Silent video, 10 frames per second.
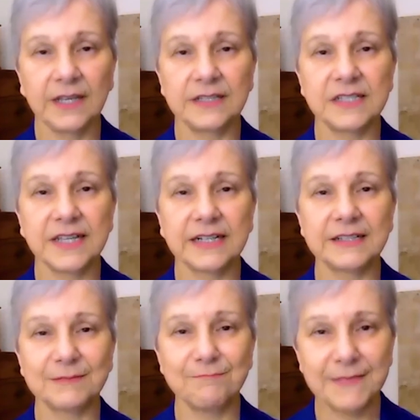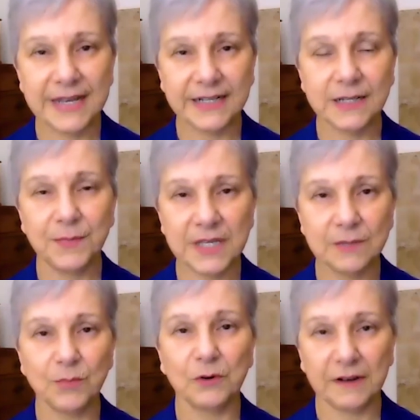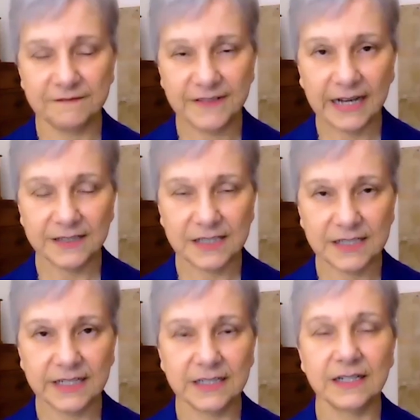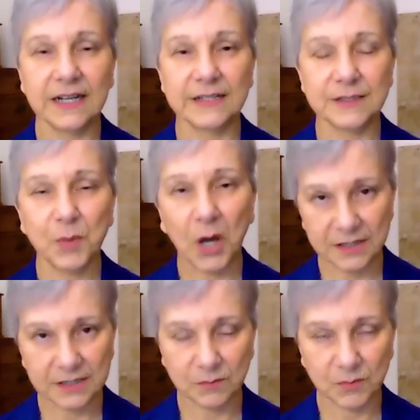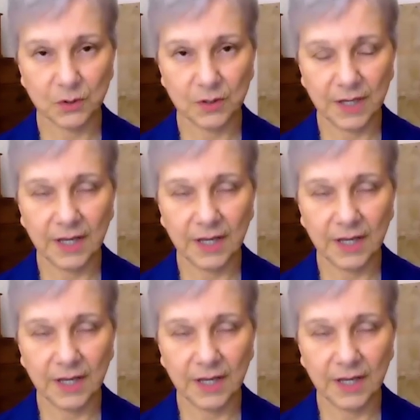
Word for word: is to get as many people vaccinated as possible.